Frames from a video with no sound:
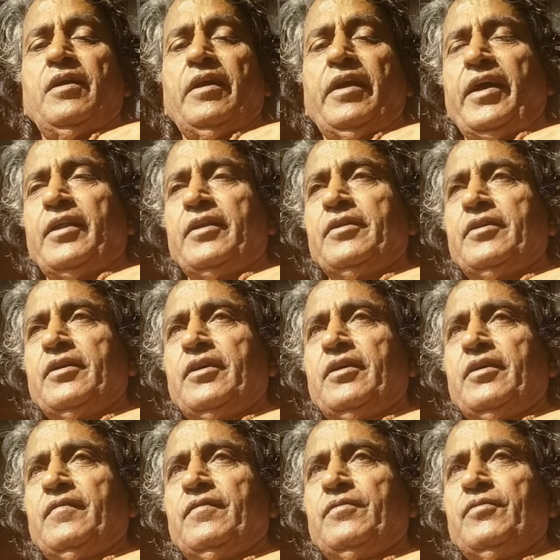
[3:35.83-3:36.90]
And
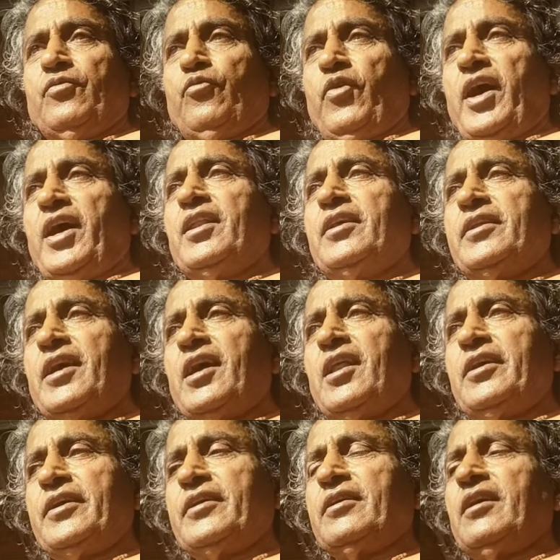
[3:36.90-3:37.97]
while
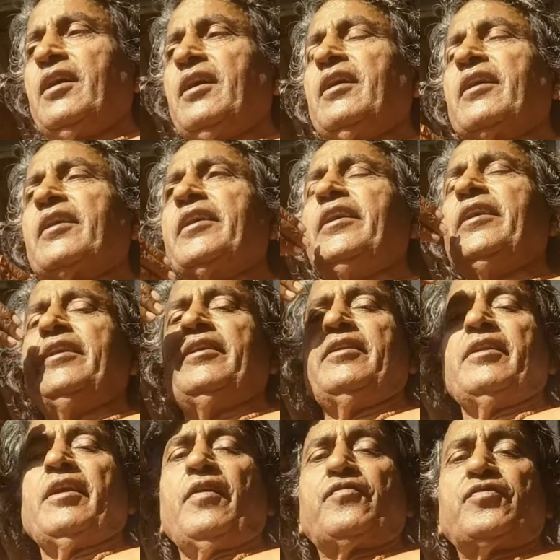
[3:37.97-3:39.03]
inhaling,
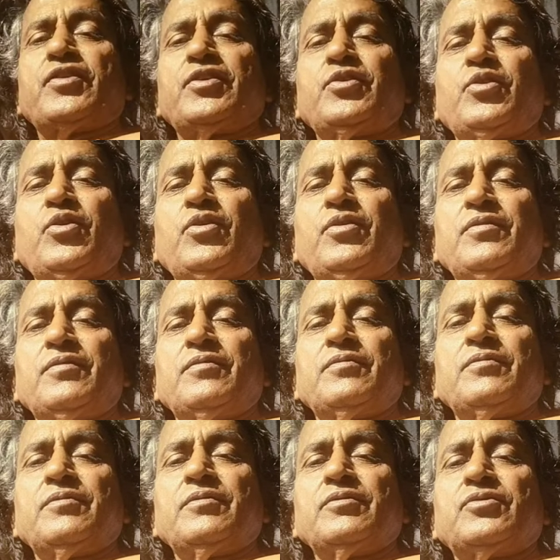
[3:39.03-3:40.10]
again after your
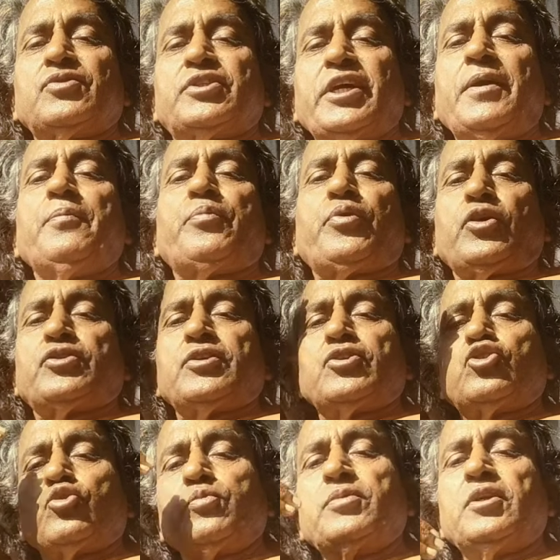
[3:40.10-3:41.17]
same process
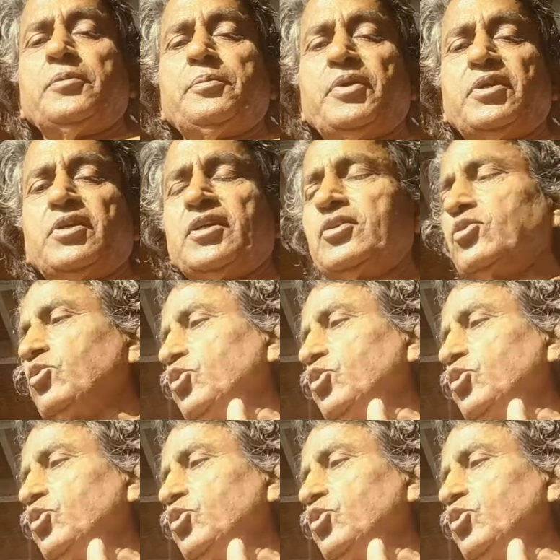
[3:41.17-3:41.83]
to be repeated.